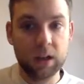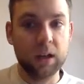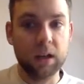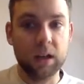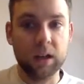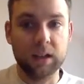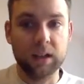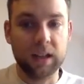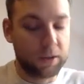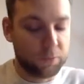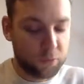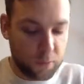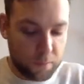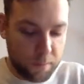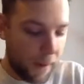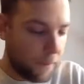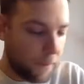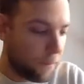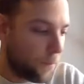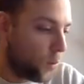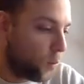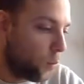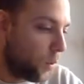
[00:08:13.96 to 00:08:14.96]
Now
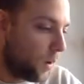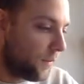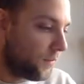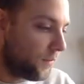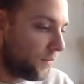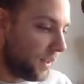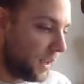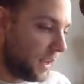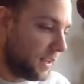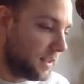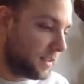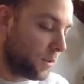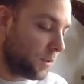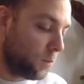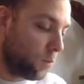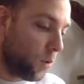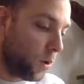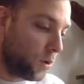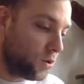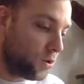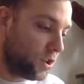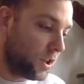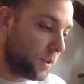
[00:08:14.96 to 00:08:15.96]
remember, with these, the
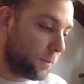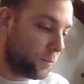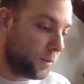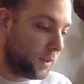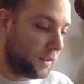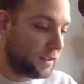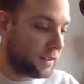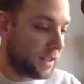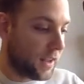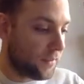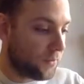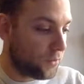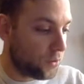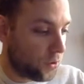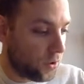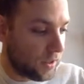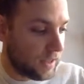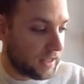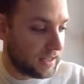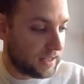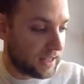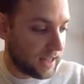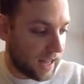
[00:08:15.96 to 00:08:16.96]
ones you can bring together are
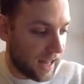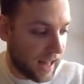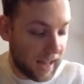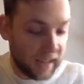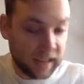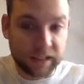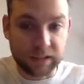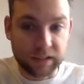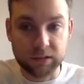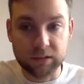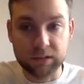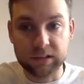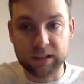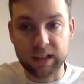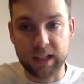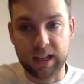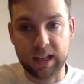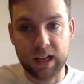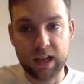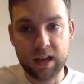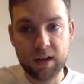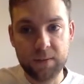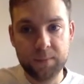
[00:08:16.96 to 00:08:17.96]
these diagonals
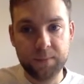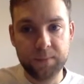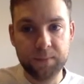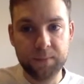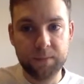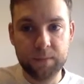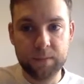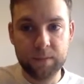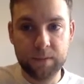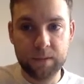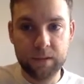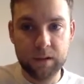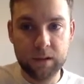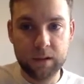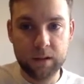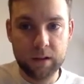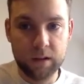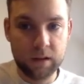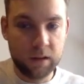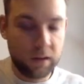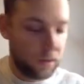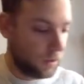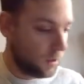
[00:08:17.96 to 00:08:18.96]
here.
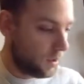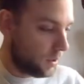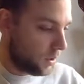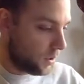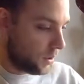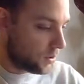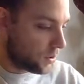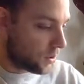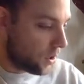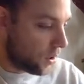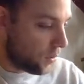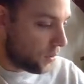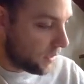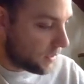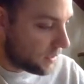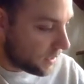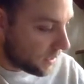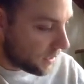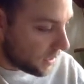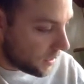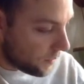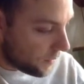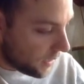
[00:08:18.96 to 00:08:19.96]
So it's
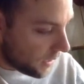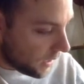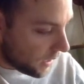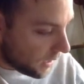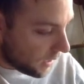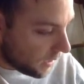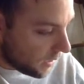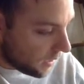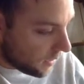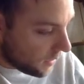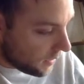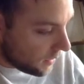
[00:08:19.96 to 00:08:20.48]
going to be